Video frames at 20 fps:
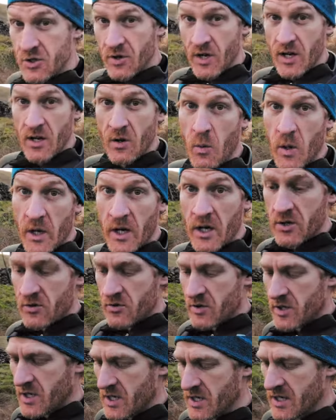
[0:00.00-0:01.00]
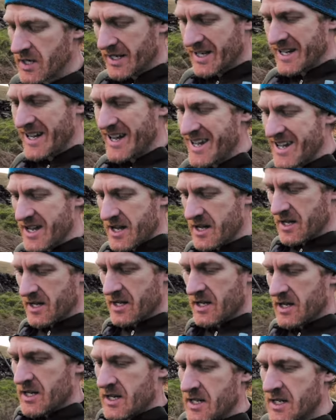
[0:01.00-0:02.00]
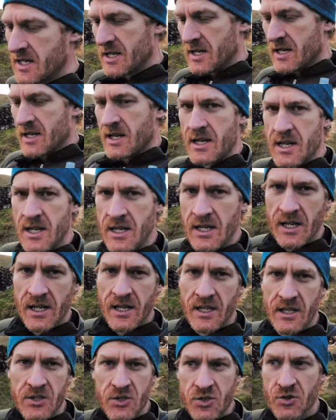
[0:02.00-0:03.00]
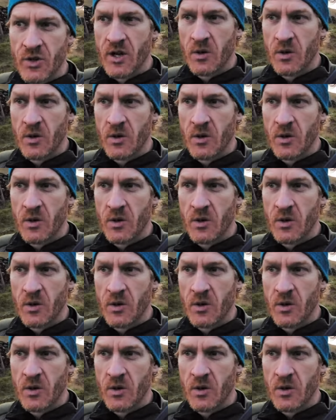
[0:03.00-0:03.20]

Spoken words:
Trail 100K and Lakeland